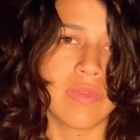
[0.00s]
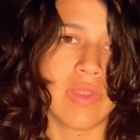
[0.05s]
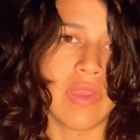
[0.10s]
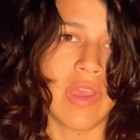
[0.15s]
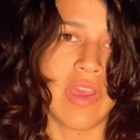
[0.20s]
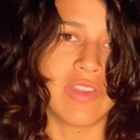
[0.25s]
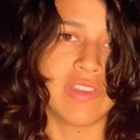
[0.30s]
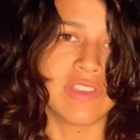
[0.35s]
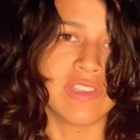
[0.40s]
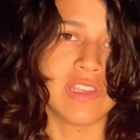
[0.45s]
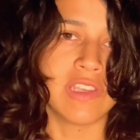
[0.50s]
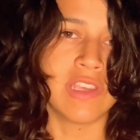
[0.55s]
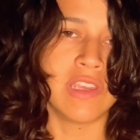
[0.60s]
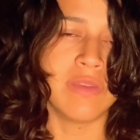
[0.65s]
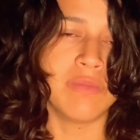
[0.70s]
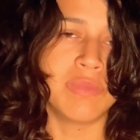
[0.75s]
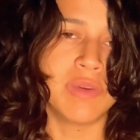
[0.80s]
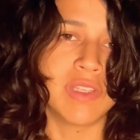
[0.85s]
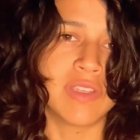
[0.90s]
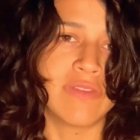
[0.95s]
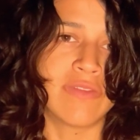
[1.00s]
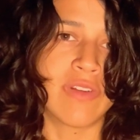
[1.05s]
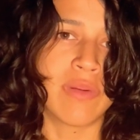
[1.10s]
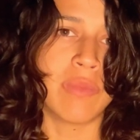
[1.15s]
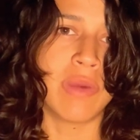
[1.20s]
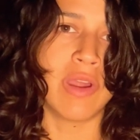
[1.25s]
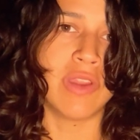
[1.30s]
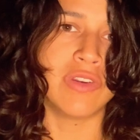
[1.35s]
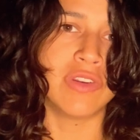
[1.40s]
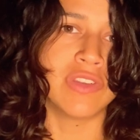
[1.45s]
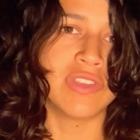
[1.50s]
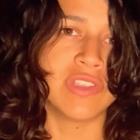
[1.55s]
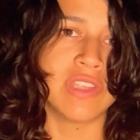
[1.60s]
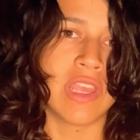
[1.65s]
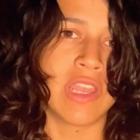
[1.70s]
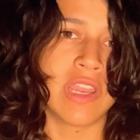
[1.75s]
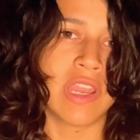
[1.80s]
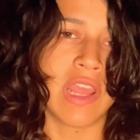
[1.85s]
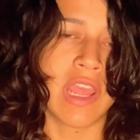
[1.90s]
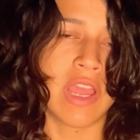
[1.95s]
as to keep us from
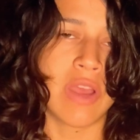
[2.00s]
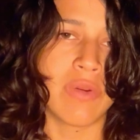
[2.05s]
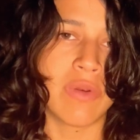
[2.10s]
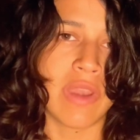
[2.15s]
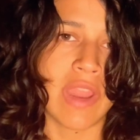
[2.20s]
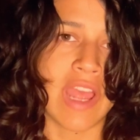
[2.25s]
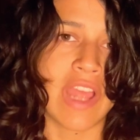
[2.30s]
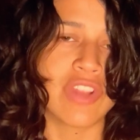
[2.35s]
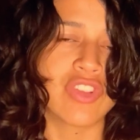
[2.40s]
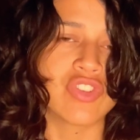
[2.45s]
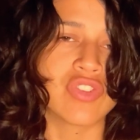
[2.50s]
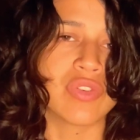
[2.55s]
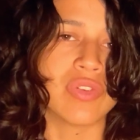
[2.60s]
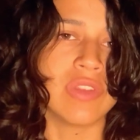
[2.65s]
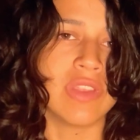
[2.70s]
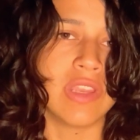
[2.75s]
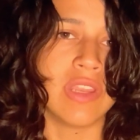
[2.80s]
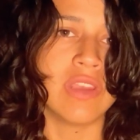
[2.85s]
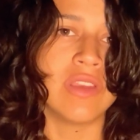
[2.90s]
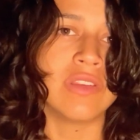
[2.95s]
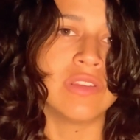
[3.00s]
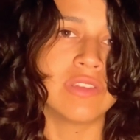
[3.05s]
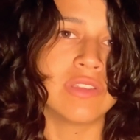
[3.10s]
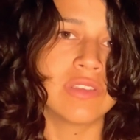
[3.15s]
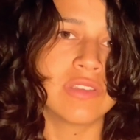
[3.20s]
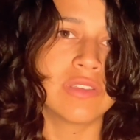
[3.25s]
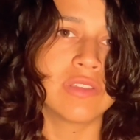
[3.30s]
understanding how natural it is